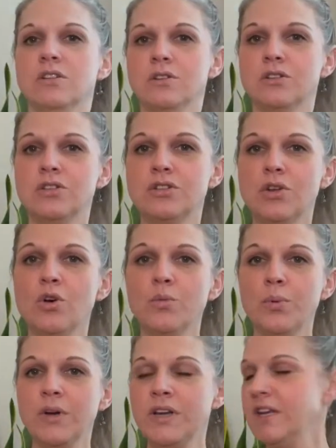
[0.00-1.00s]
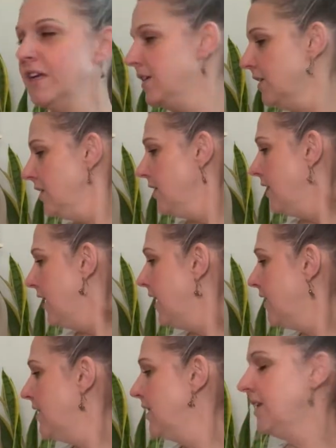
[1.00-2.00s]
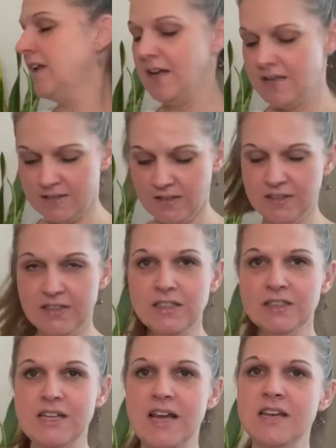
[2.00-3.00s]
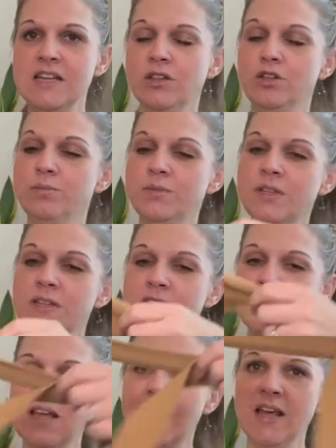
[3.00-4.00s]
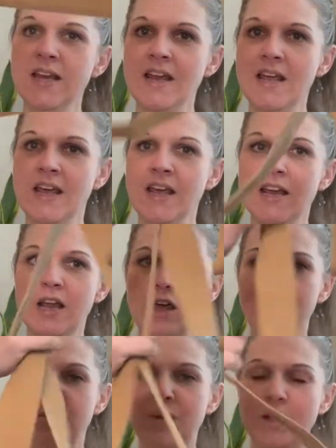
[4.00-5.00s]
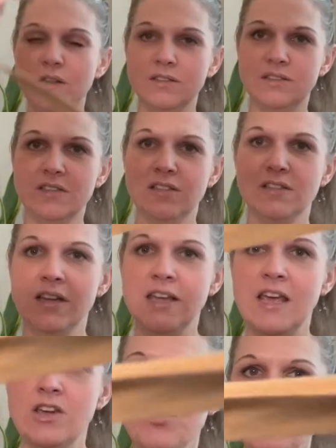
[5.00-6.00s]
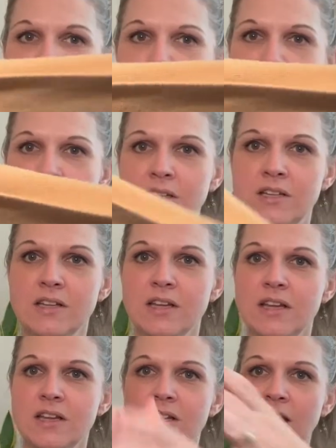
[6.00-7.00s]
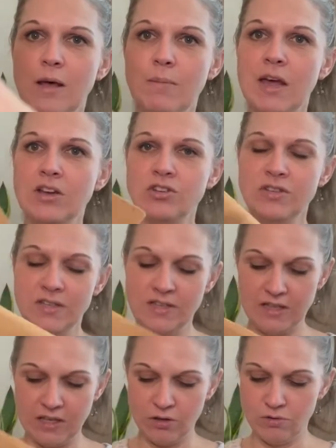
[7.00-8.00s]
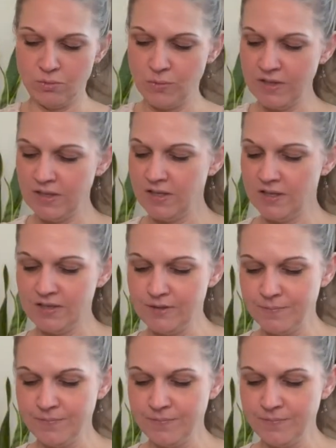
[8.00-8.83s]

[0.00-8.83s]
So pretty. And then it has little tiny loops on the side and a belt, a cashmere belt that matches it, that goes with it.